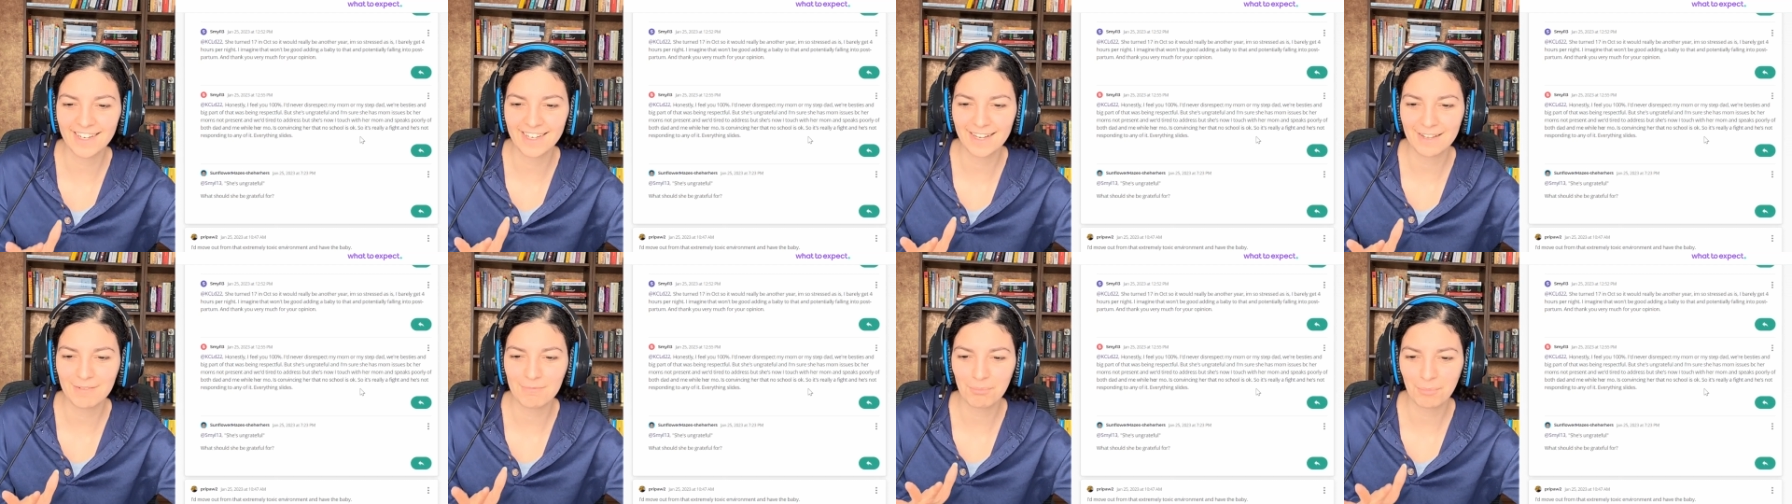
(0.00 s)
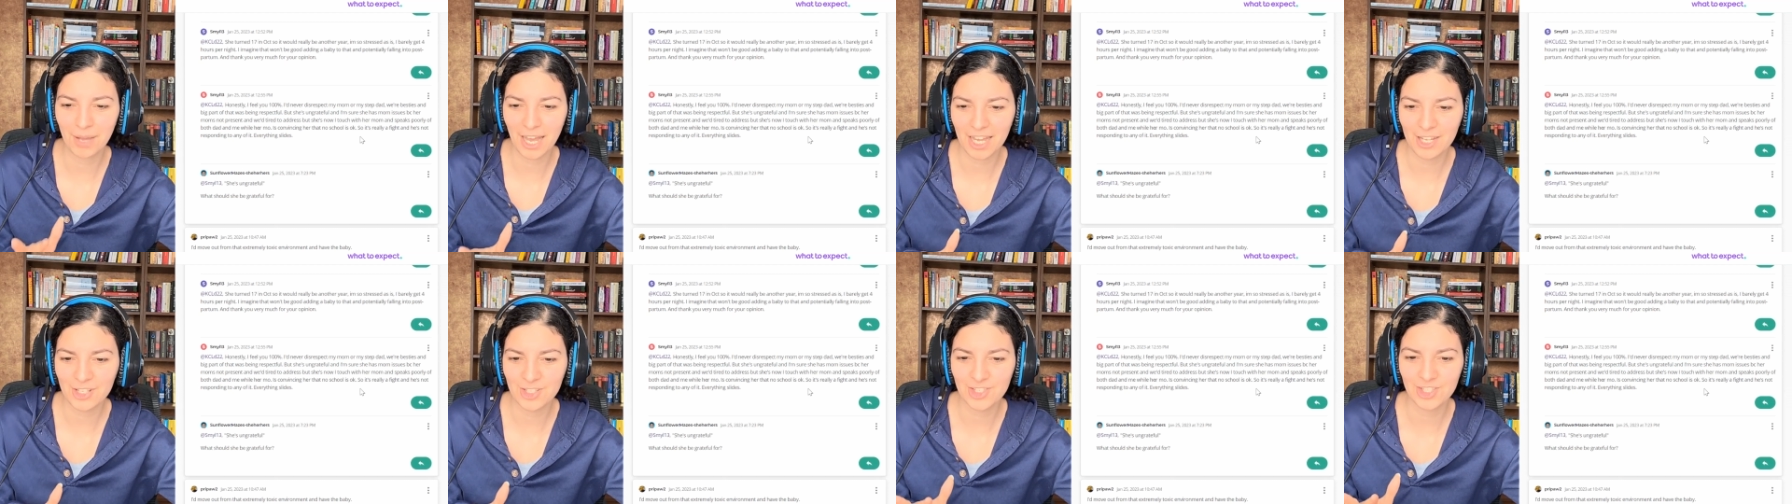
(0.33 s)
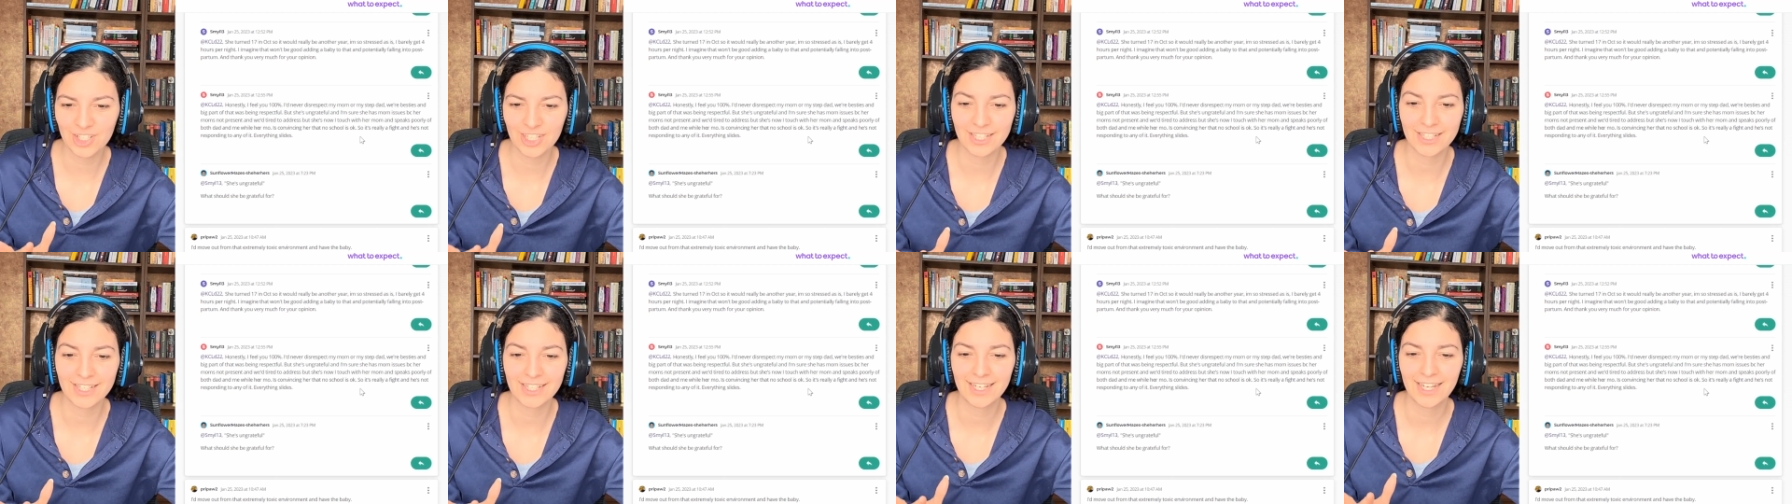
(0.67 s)

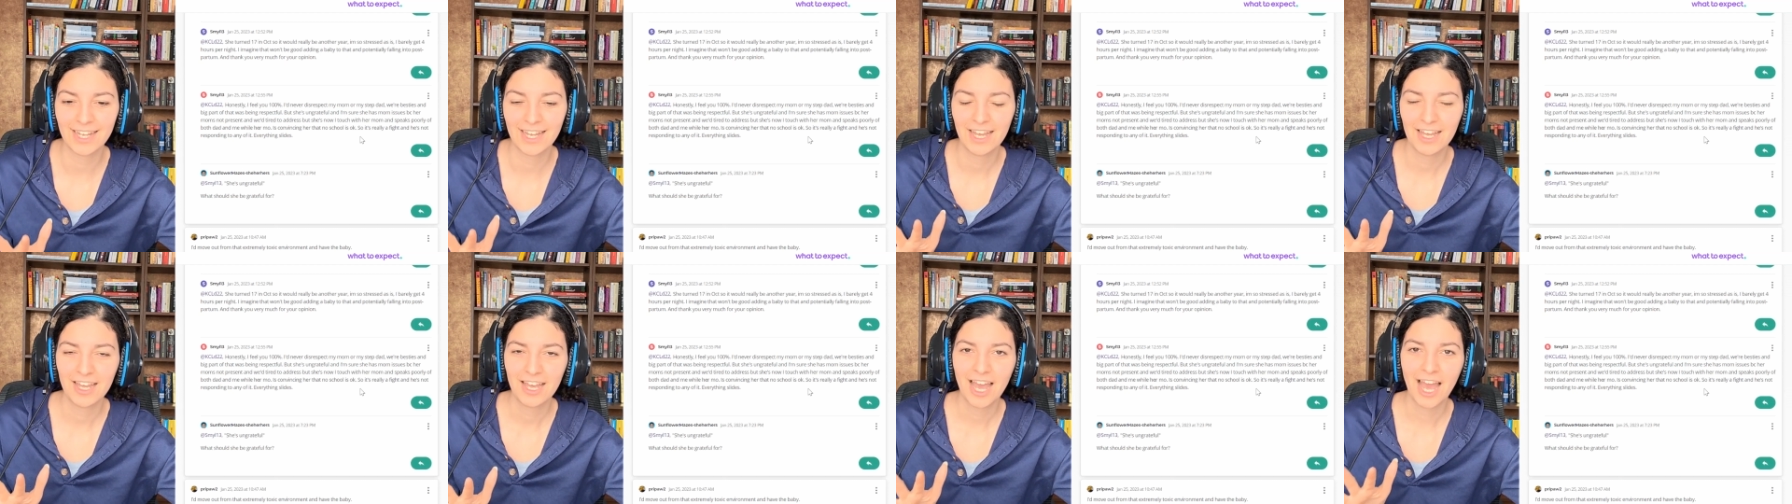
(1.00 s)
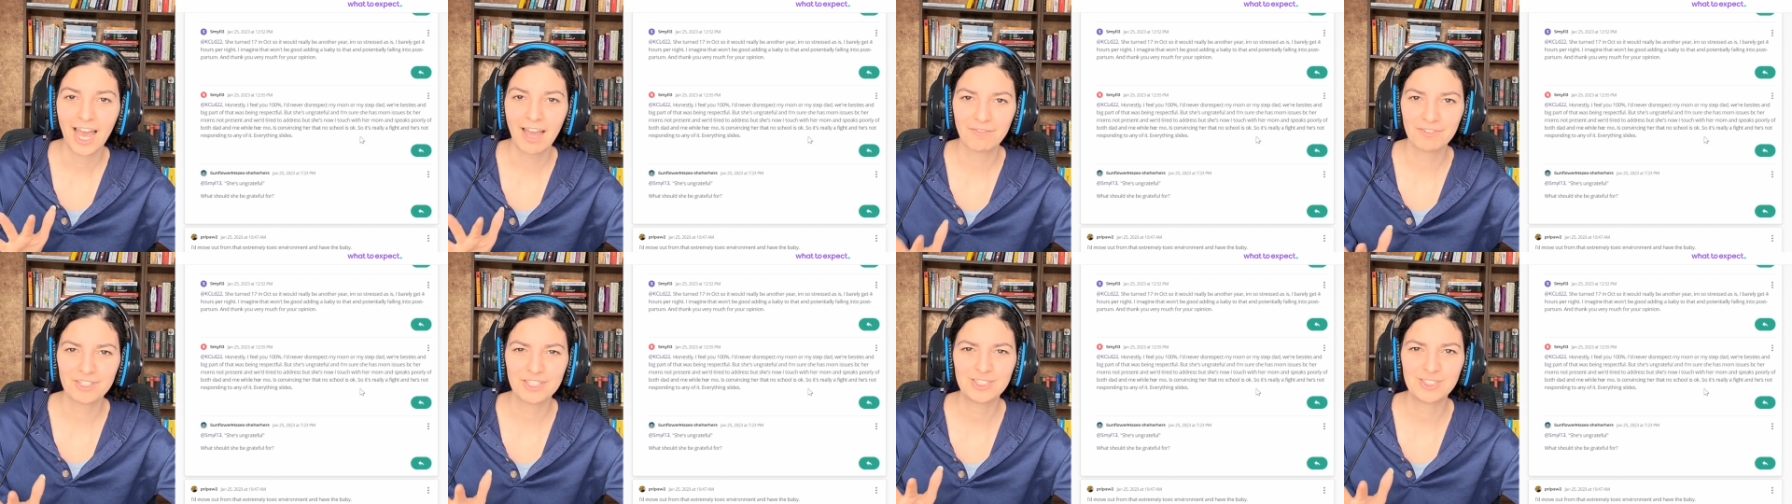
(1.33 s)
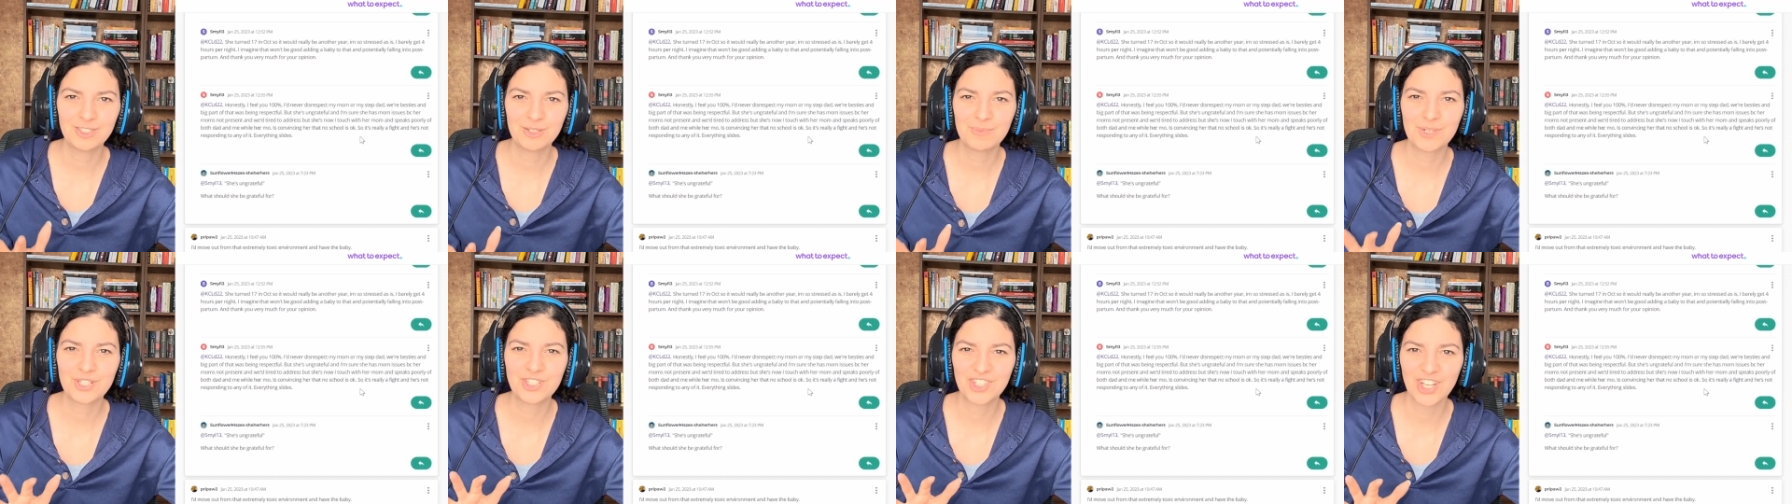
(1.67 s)
imagine having
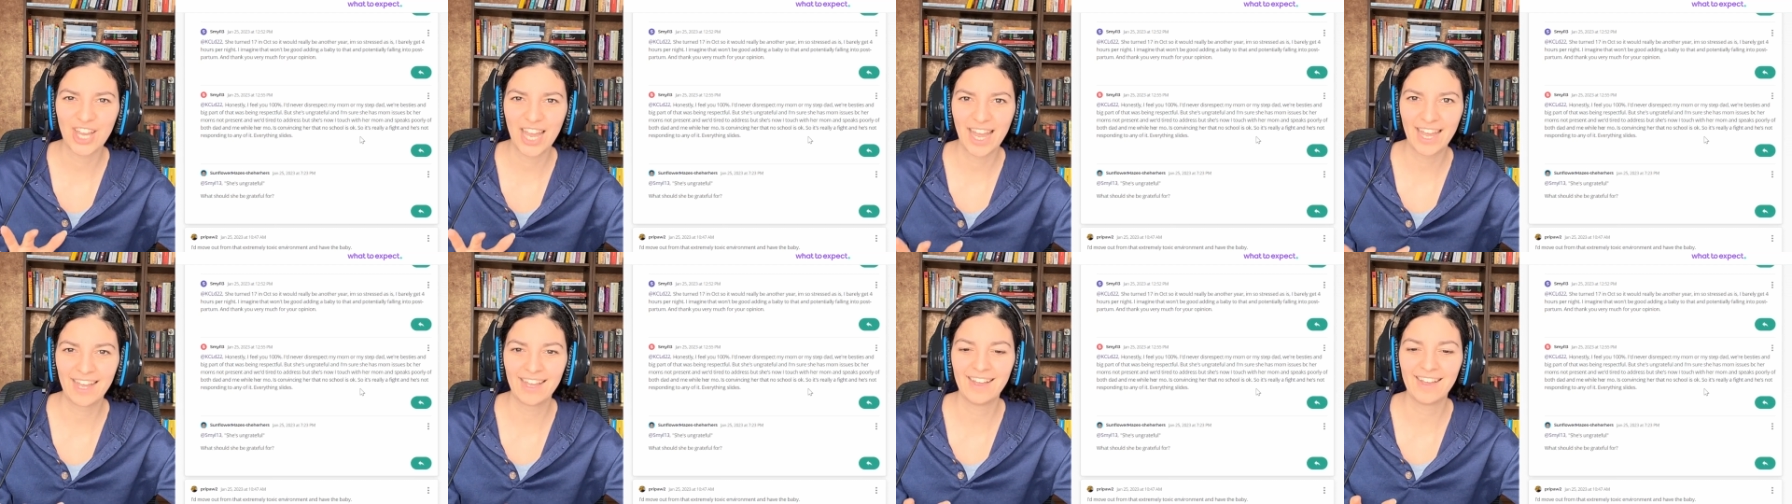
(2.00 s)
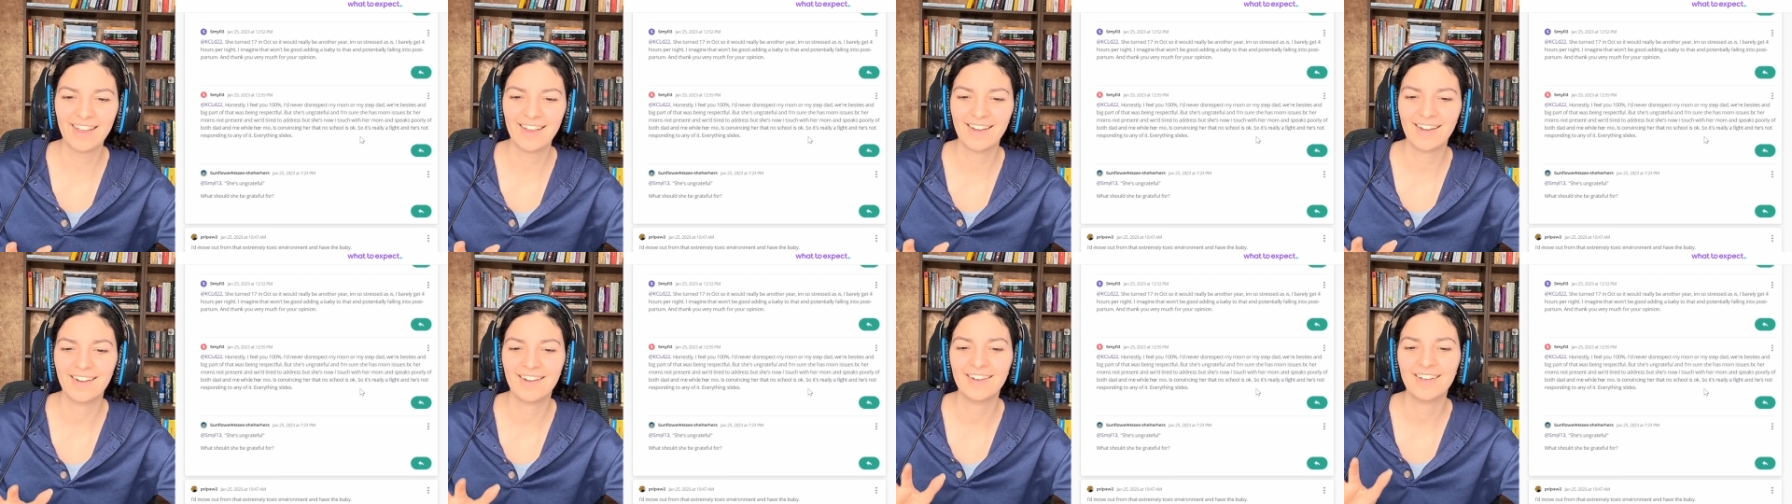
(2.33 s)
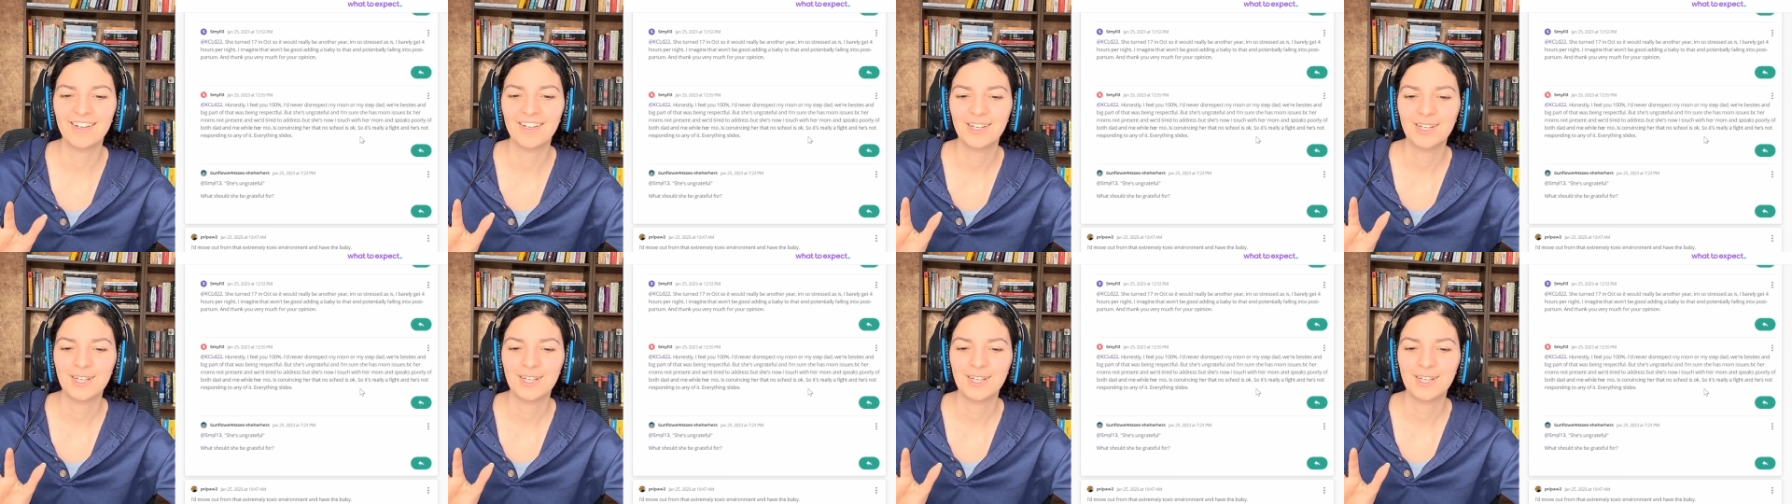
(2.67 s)
so much anger